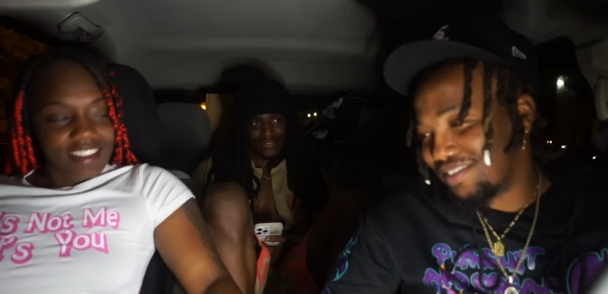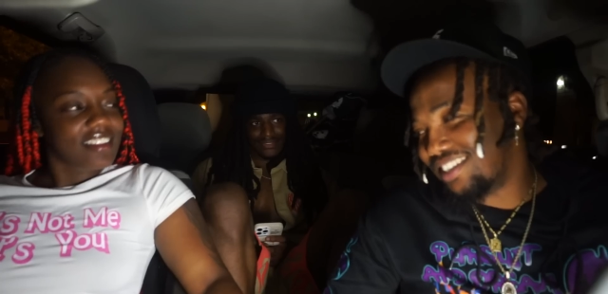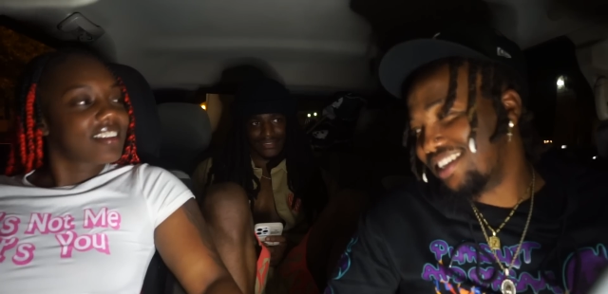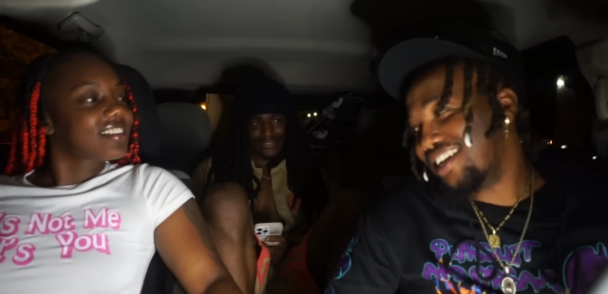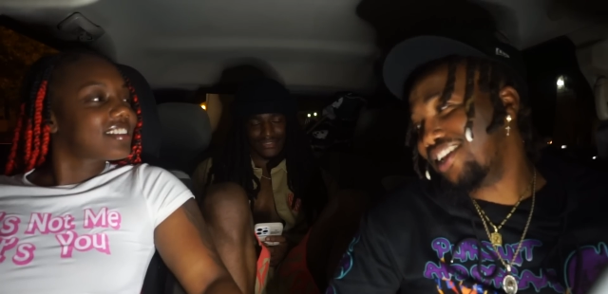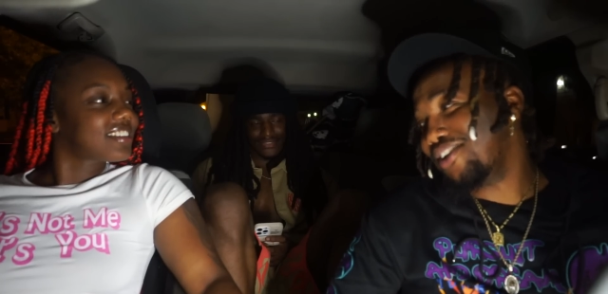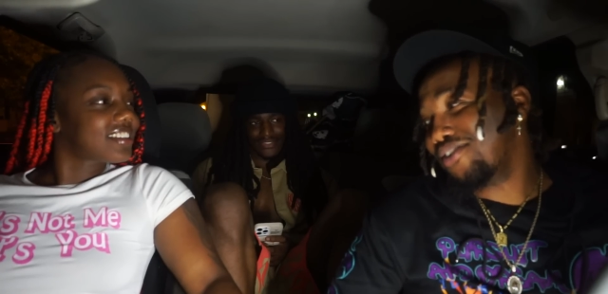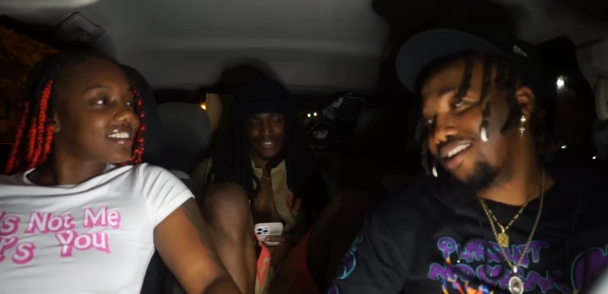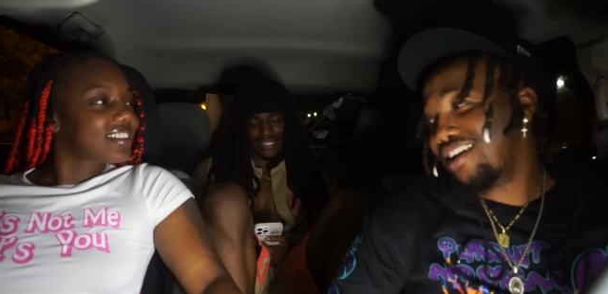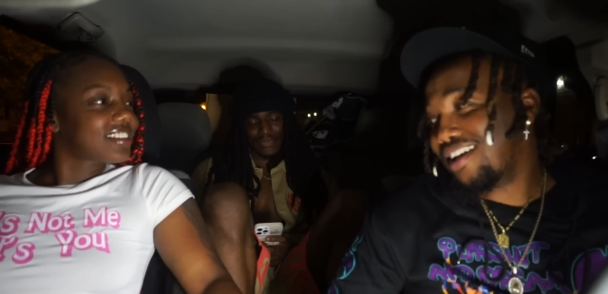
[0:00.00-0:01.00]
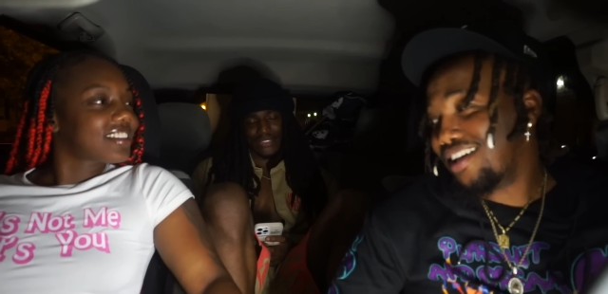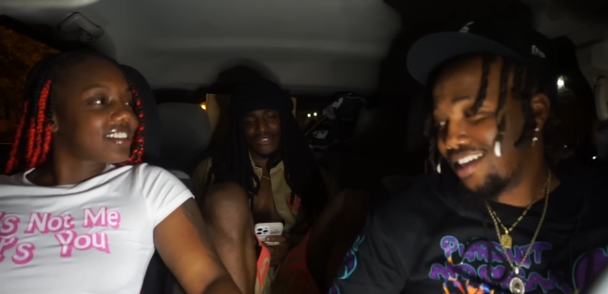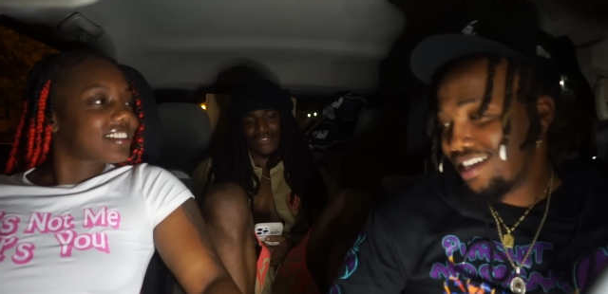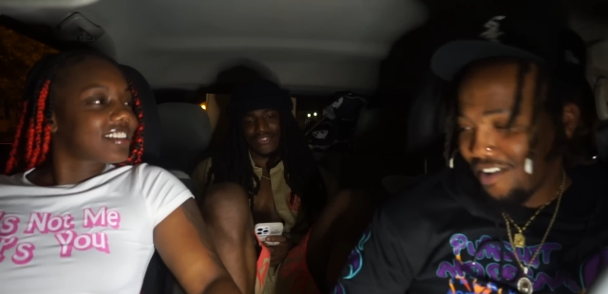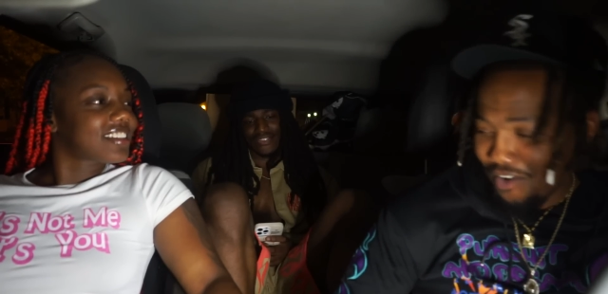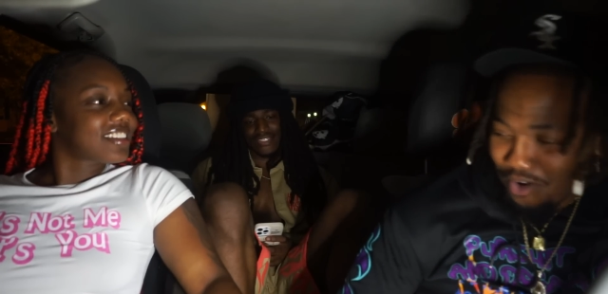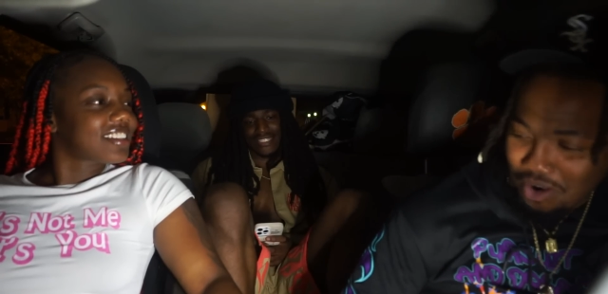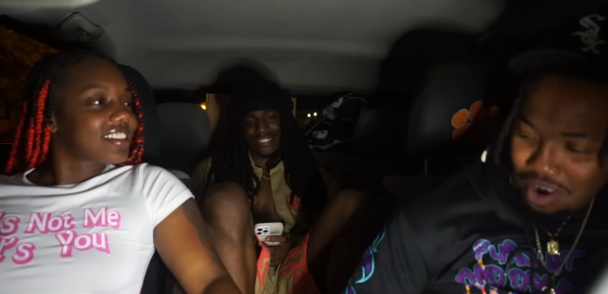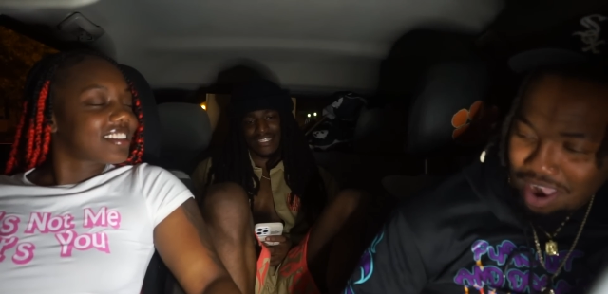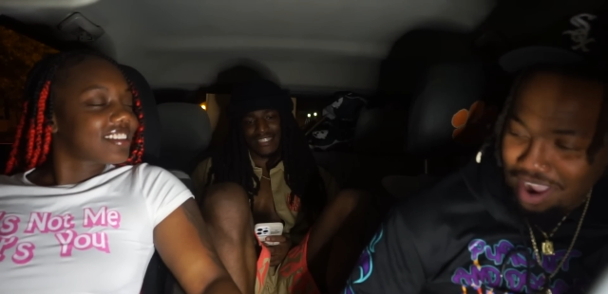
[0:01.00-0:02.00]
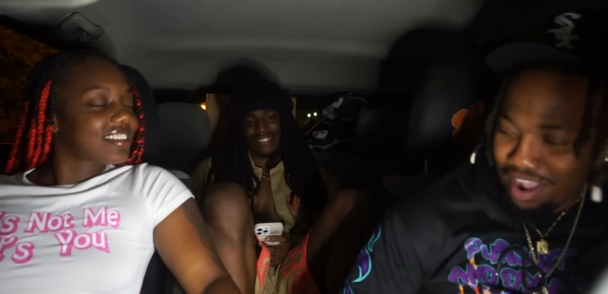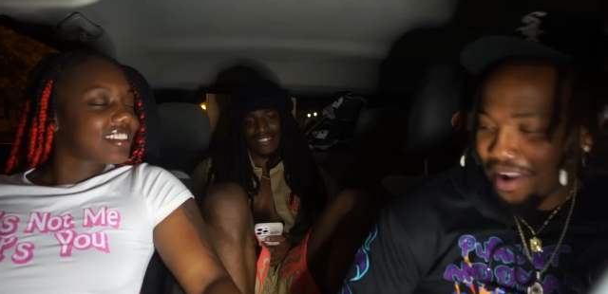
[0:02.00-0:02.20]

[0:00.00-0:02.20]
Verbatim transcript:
Speaker 1: I ain't gonna you know, be too. You know what I'm saying?